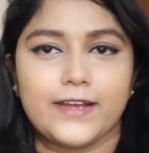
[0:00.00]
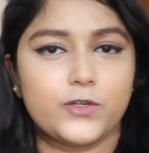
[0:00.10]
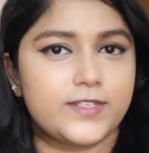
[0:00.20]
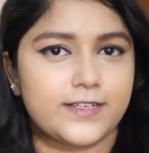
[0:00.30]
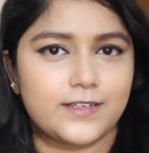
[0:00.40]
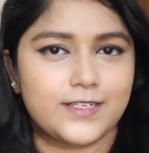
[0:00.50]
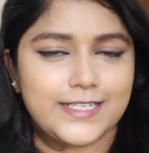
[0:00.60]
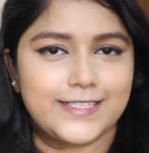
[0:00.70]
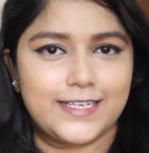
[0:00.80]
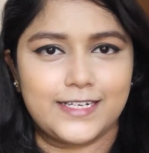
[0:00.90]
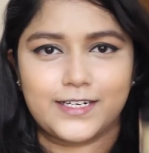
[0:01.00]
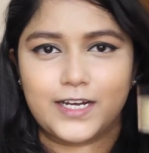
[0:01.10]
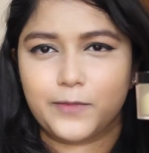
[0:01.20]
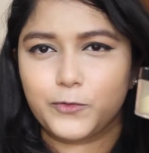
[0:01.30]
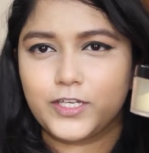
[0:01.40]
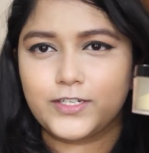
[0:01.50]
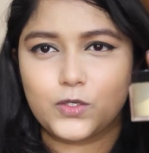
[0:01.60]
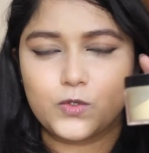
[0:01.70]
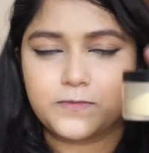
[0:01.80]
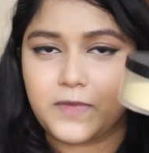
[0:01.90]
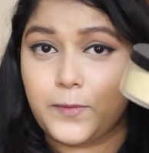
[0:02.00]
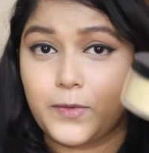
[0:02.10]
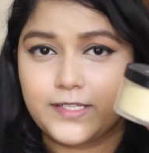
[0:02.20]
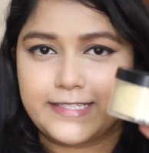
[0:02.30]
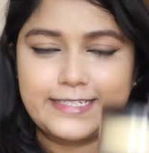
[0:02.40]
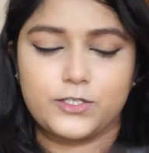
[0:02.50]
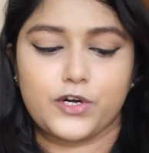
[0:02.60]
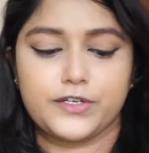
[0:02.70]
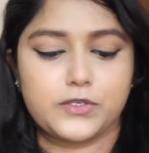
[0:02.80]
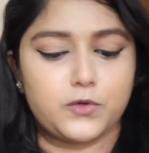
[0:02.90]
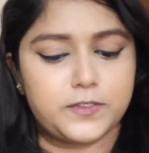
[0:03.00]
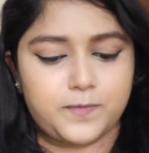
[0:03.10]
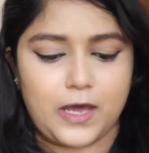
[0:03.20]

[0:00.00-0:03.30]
And to set that concealer, I'm going to use my wearable face